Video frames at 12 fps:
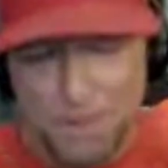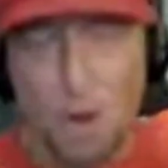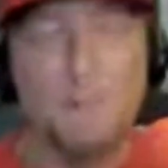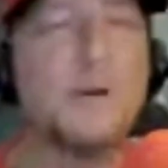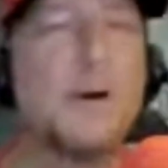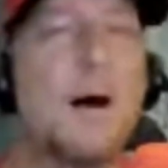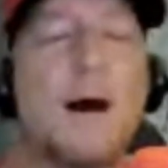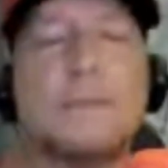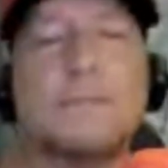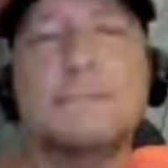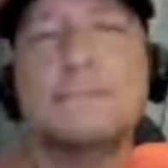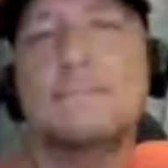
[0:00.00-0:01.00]

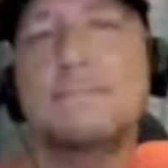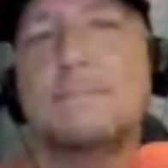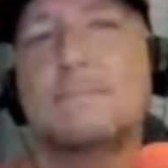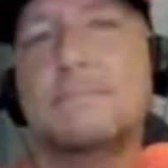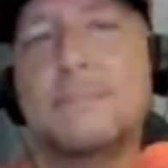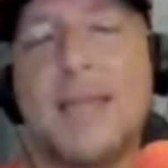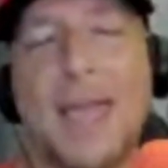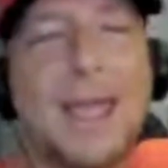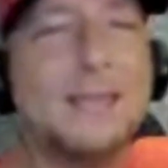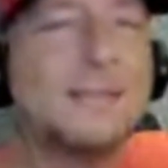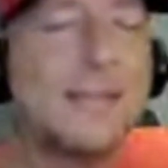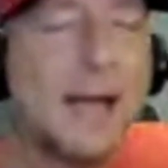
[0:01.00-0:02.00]
overall,
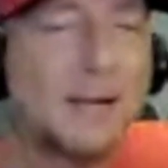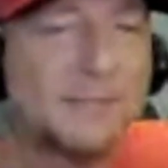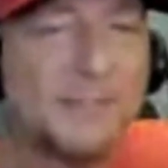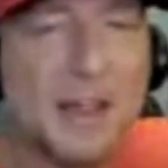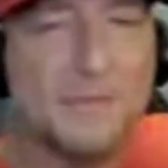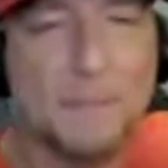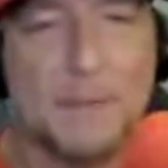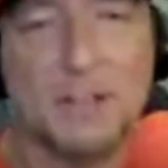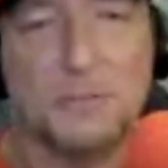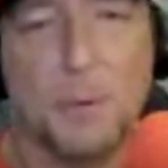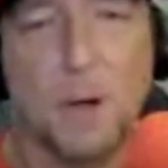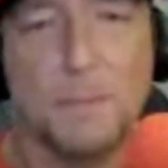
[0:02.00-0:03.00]
hands down, favorite
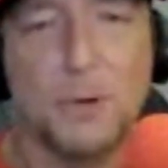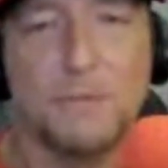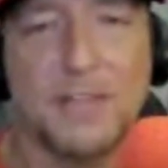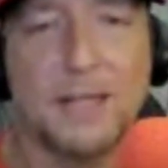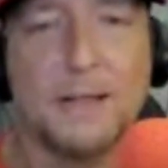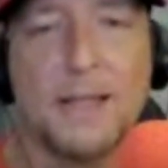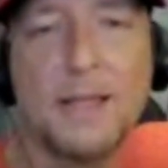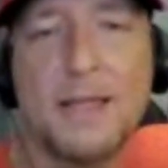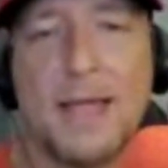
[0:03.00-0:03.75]
baseball movie